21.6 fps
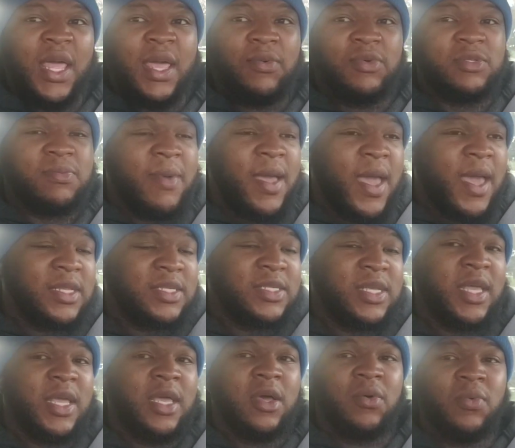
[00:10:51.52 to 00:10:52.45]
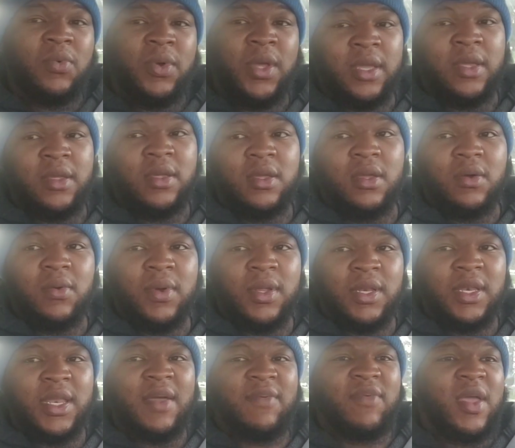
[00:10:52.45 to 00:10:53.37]
They was mad as hell
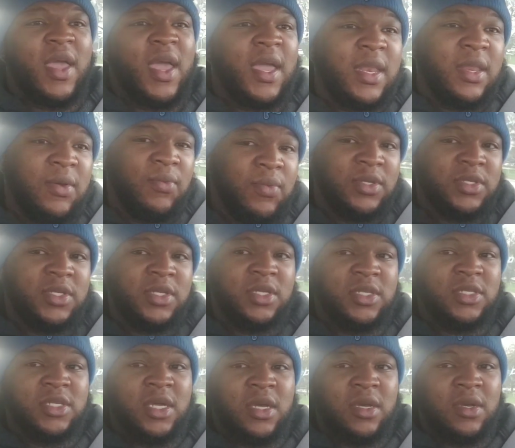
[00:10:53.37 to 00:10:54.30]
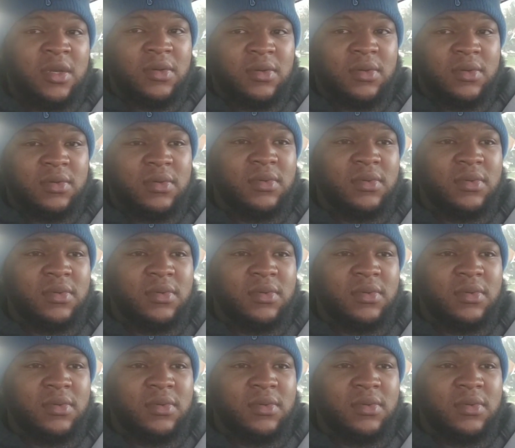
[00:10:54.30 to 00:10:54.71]
when Devin Haney went to the zone.